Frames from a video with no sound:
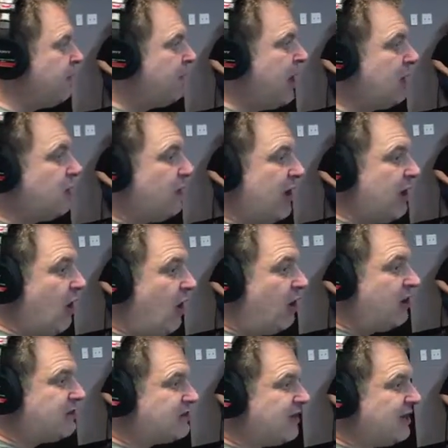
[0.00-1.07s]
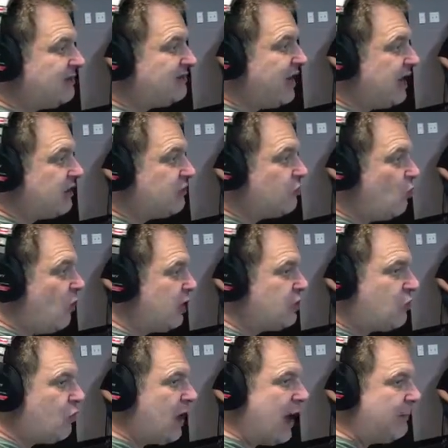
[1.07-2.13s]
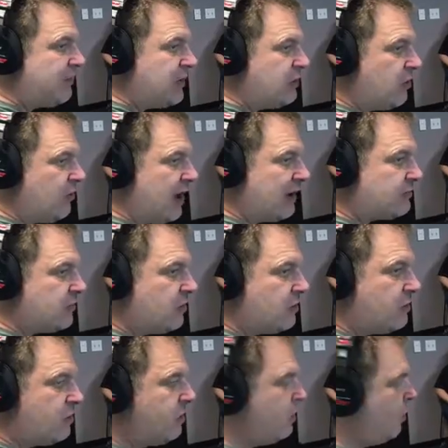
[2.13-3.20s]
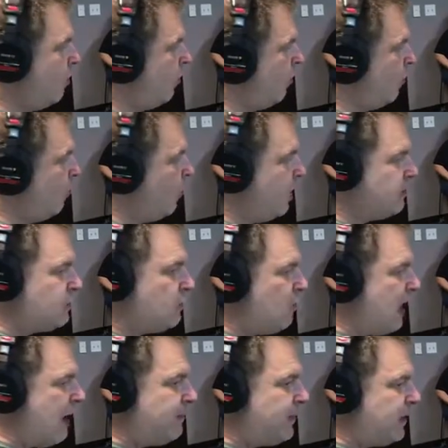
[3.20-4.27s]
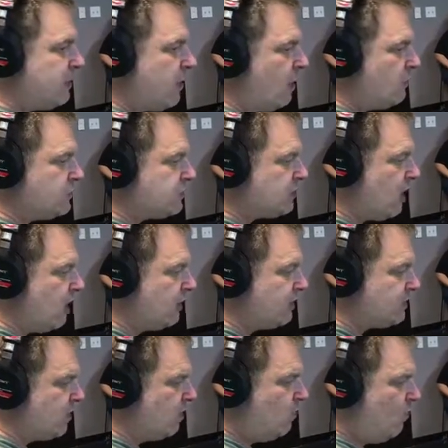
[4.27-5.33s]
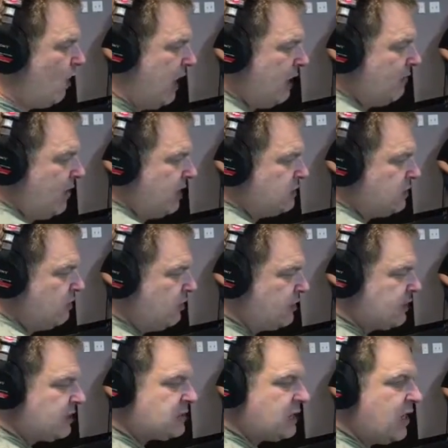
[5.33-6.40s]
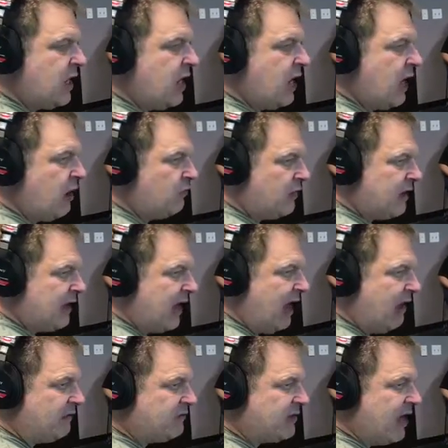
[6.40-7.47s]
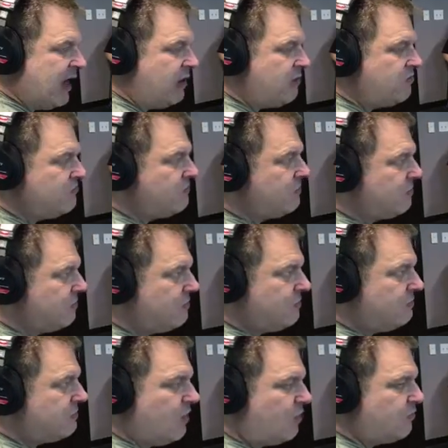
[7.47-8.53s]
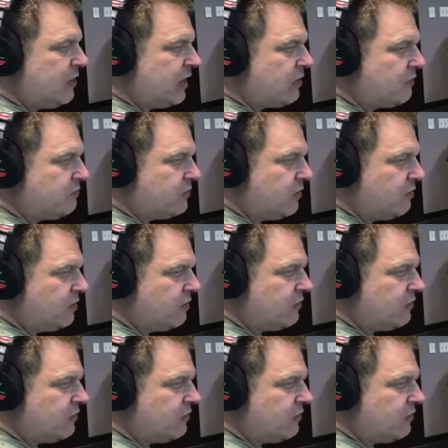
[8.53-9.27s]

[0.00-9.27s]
And by the way, all it's going to take is one crappy director, one crappy co-star, and he's going to, why am I doing this? And when he asks that, don't make him do it.